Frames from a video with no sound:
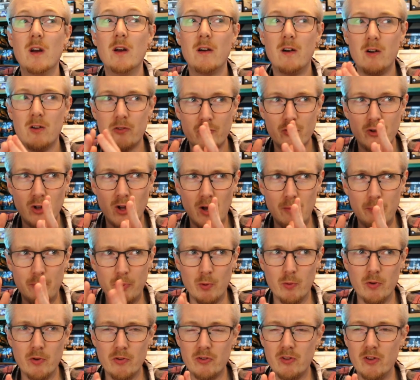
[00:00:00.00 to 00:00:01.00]
Also got a
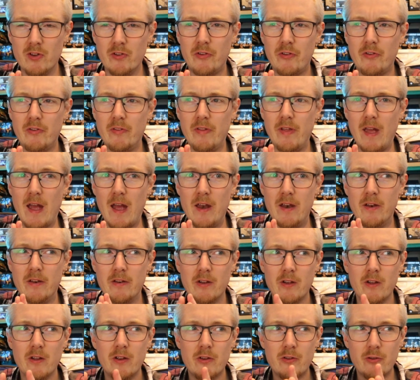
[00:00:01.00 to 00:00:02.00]
bonus list at the end,
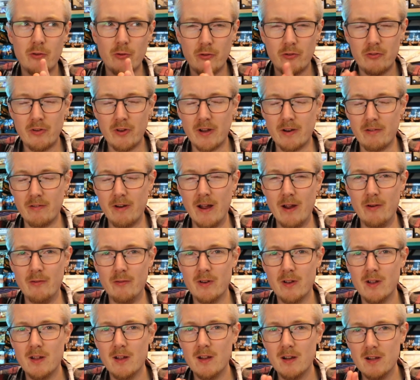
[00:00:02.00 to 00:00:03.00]
so stick around.